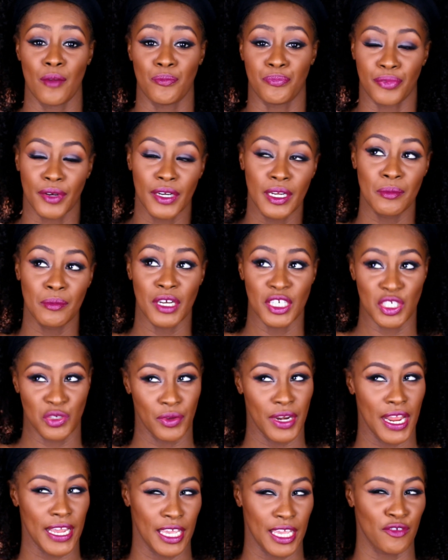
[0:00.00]
pretty much
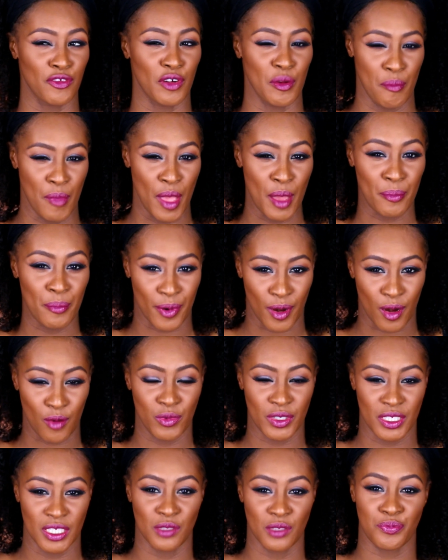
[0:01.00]
when I can remember,
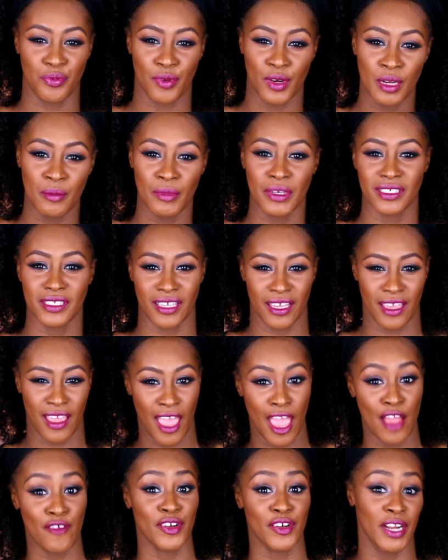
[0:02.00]
which is pretty much like
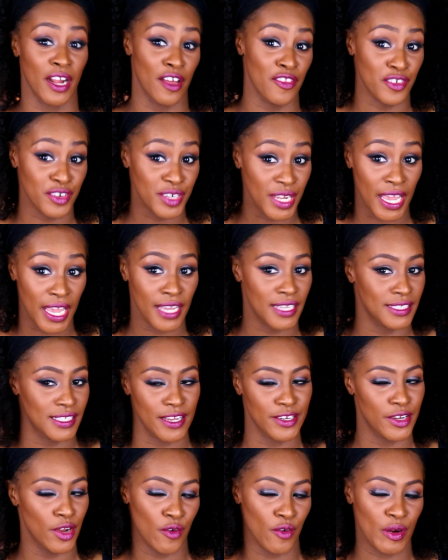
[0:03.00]
every other day, because I
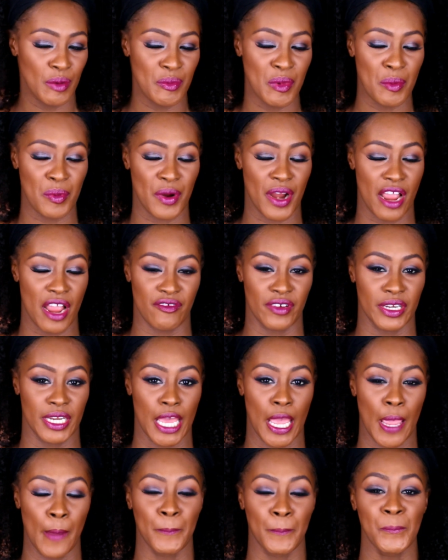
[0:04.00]
don't remember every
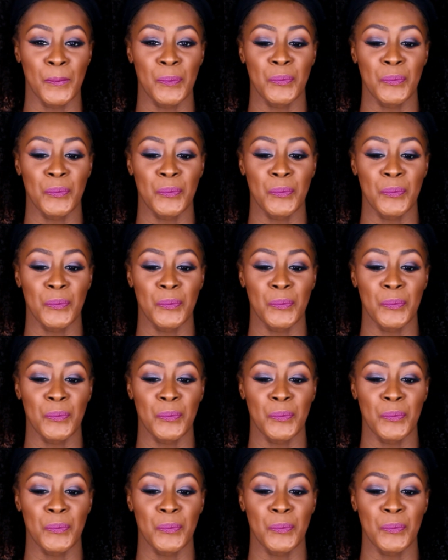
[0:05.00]
day.